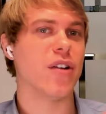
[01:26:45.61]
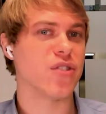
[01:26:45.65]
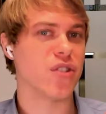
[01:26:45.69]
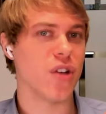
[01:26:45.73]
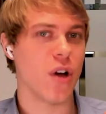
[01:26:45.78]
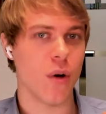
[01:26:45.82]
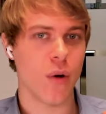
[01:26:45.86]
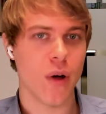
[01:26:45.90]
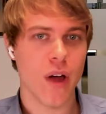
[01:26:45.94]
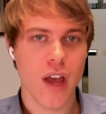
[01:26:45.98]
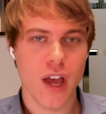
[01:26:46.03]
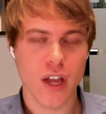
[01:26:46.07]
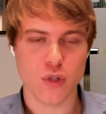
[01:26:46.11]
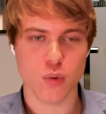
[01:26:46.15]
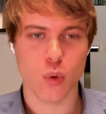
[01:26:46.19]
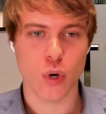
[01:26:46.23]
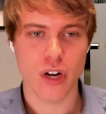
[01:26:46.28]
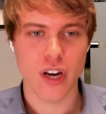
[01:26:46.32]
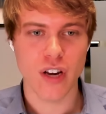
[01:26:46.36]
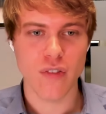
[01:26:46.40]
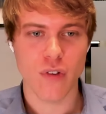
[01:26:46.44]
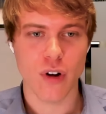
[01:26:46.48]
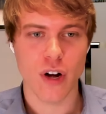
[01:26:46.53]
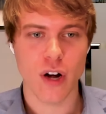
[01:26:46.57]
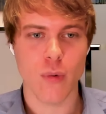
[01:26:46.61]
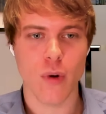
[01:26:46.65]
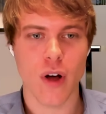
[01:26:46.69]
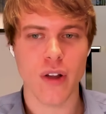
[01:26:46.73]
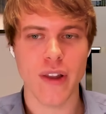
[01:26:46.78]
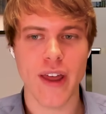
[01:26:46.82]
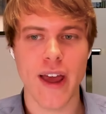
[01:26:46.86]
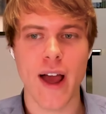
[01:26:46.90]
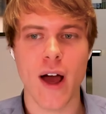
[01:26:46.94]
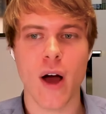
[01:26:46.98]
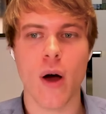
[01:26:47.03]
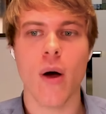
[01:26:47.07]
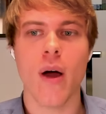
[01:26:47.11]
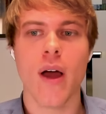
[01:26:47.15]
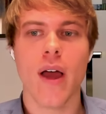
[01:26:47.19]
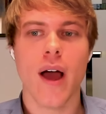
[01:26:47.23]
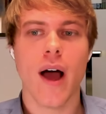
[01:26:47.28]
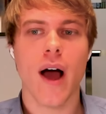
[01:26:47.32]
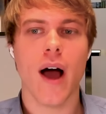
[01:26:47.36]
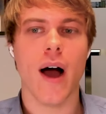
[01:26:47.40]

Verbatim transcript: So it's working very well now.